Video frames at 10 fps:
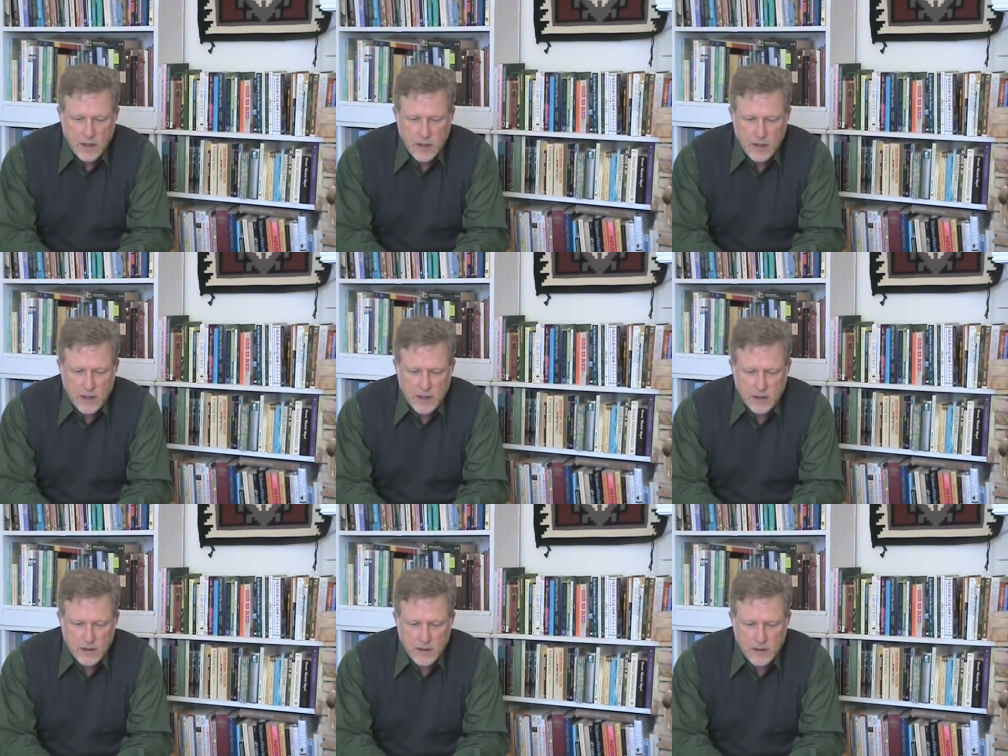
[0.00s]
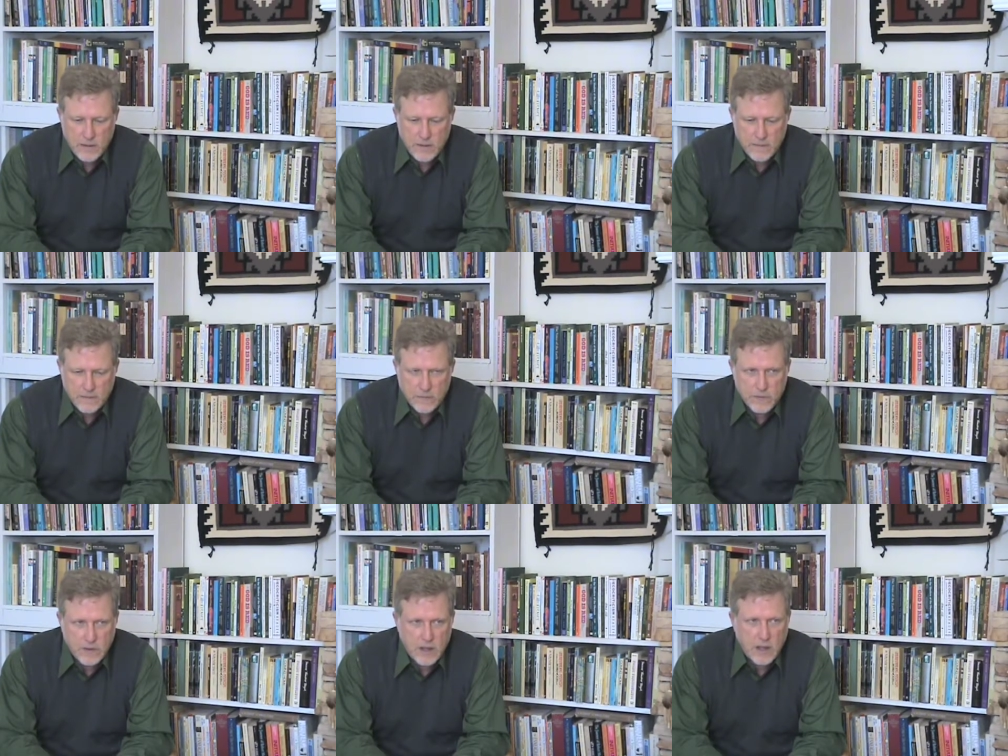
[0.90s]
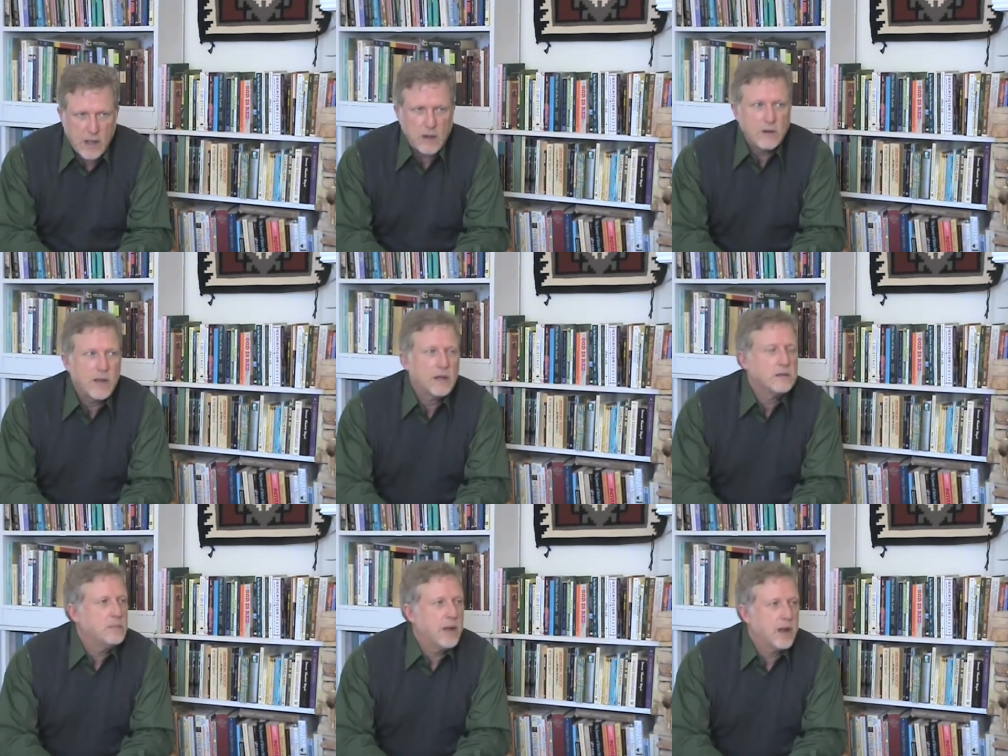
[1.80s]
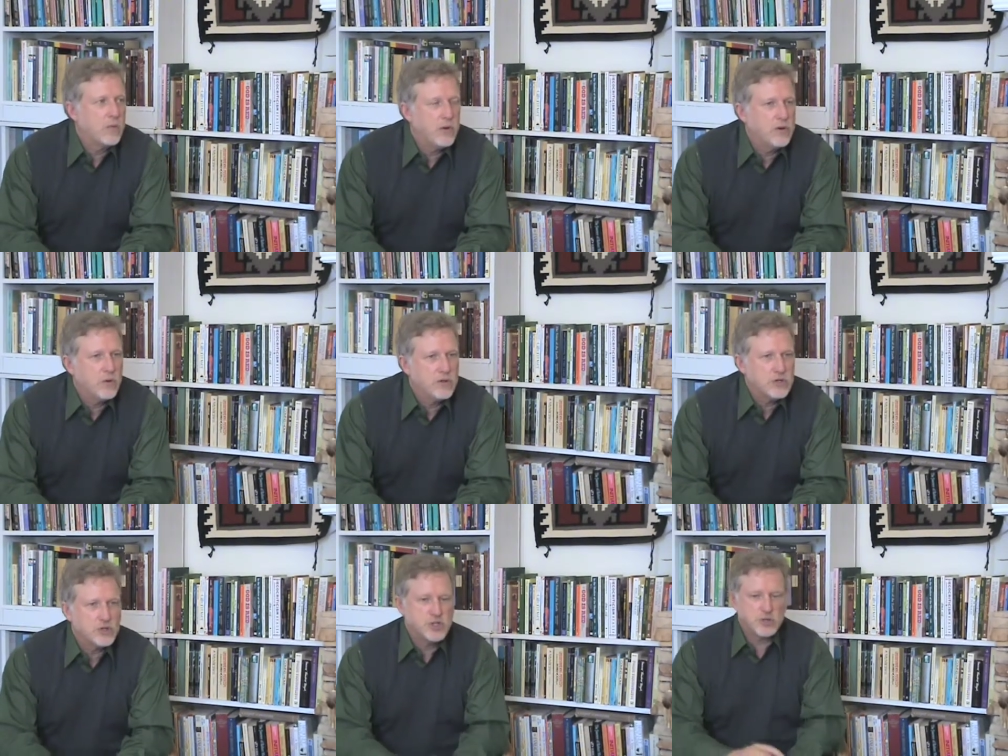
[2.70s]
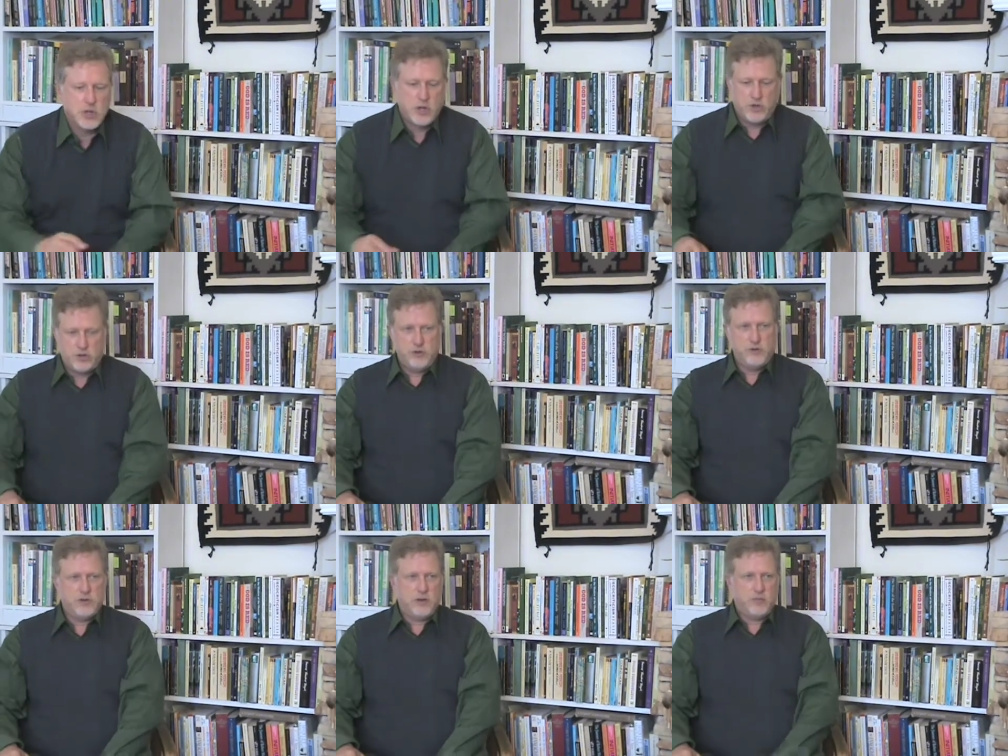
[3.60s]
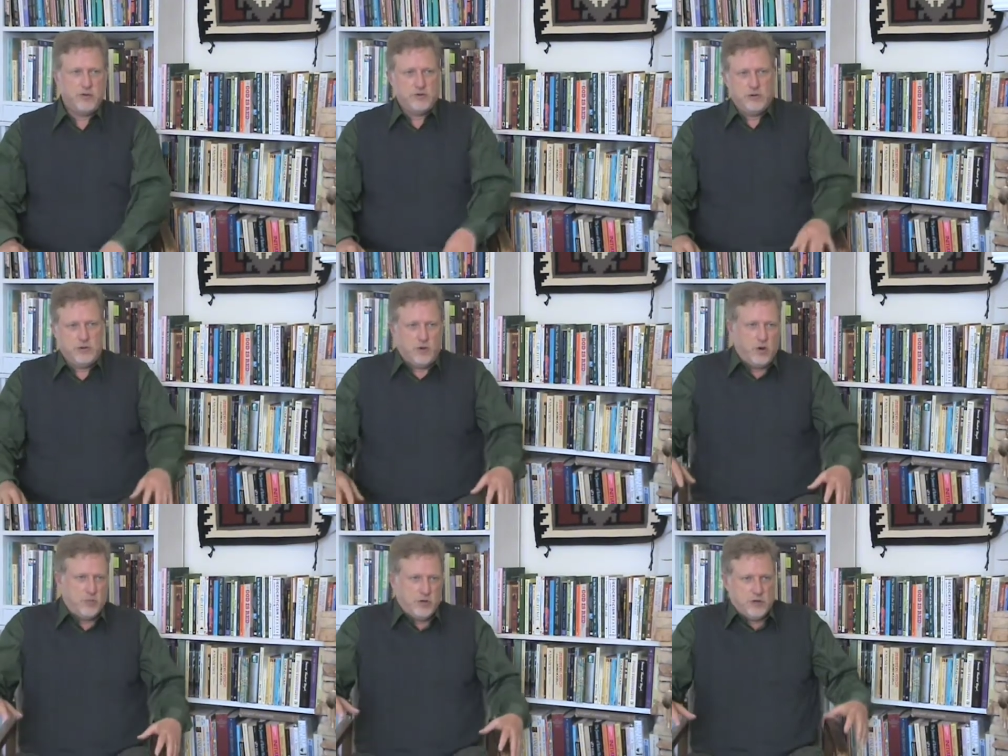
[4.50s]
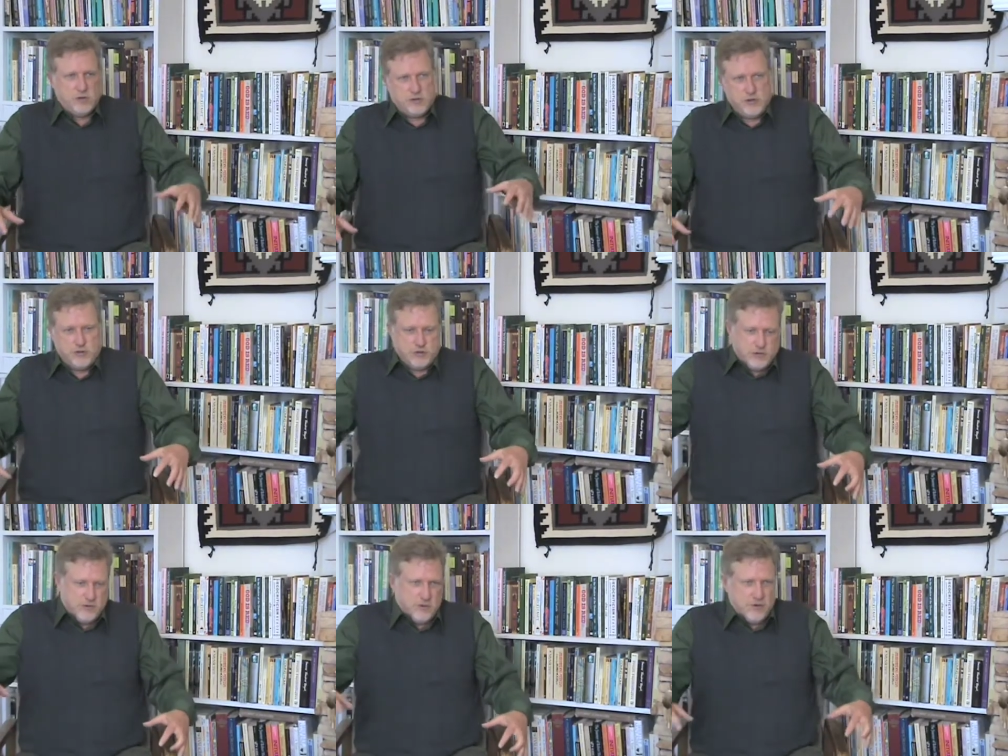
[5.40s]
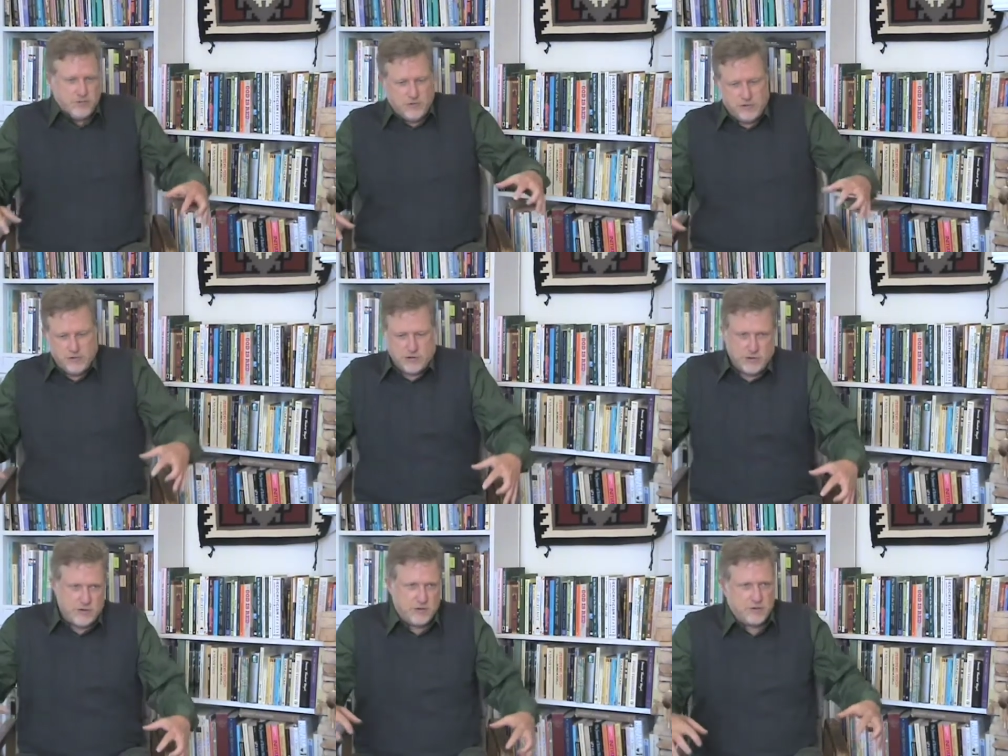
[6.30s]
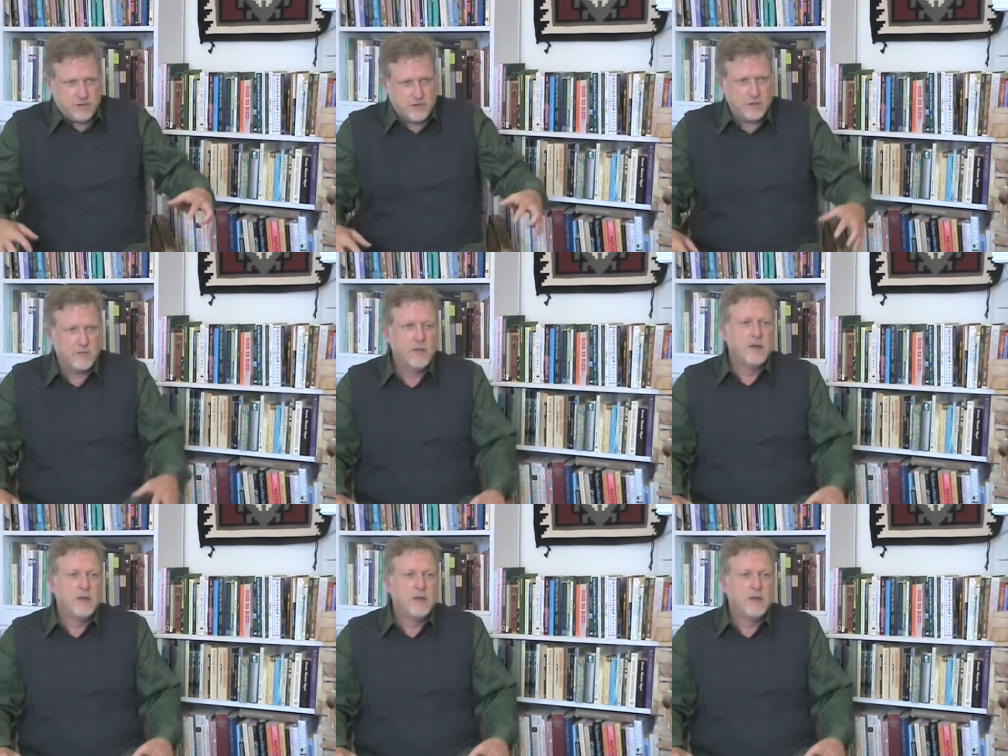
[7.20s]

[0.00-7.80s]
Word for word: And um, I, I, look out the back window and there's these huge, like prehistoric armadillo creatures going on the road, Kong Kong,